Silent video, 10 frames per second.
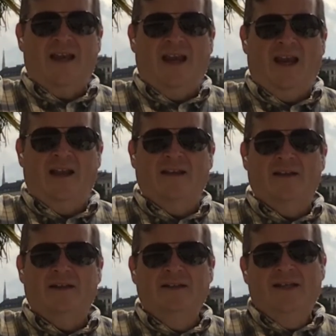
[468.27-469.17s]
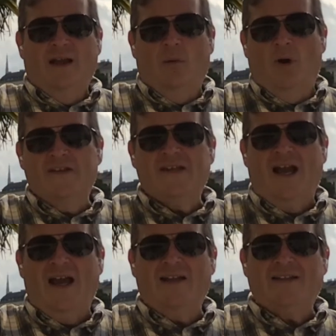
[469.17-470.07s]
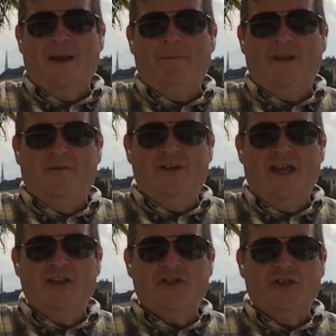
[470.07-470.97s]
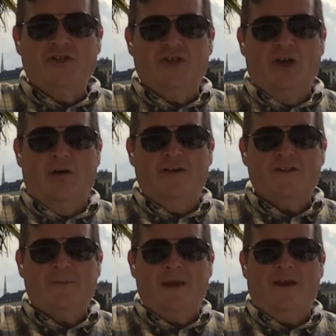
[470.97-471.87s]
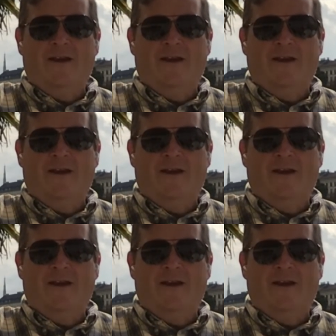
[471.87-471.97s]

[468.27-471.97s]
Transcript: and once I accept the invitation to go and speak,